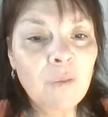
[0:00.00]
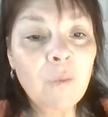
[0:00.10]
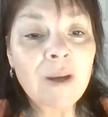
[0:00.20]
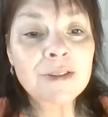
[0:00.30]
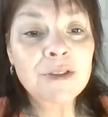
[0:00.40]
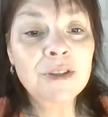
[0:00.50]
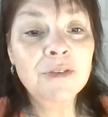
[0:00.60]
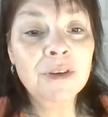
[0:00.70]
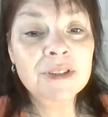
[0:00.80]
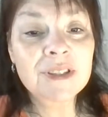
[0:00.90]
West
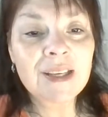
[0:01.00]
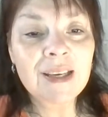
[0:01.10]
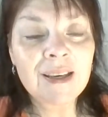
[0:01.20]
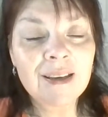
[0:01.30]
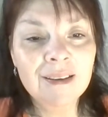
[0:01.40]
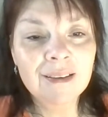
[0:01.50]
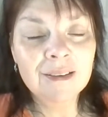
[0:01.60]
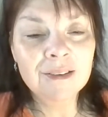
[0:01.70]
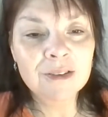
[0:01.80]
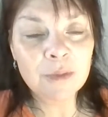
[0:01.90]
University
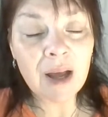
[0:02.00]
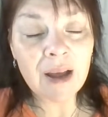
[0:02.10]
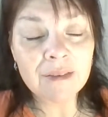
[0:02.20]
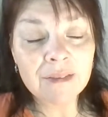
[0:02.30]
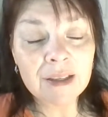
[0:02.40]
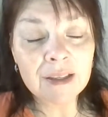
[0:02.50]
Drive